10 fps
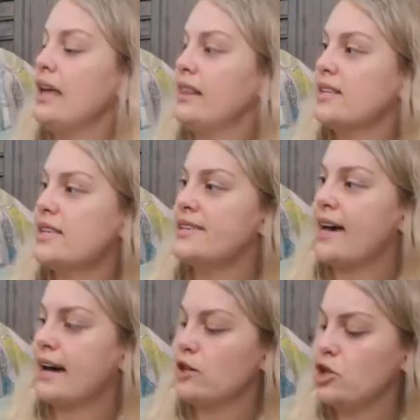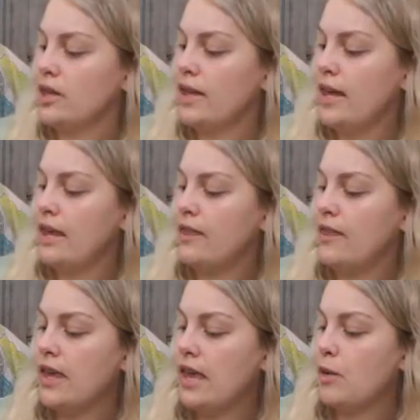This is actually
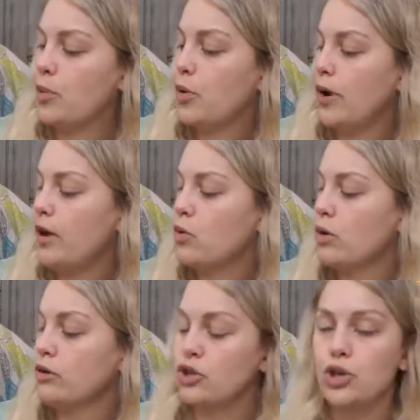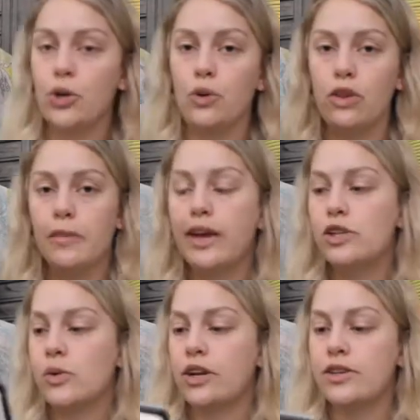the prequel to the
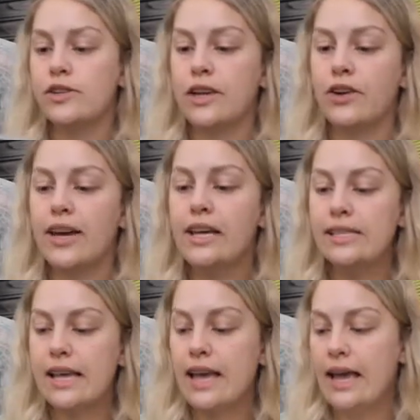Maze Runner series.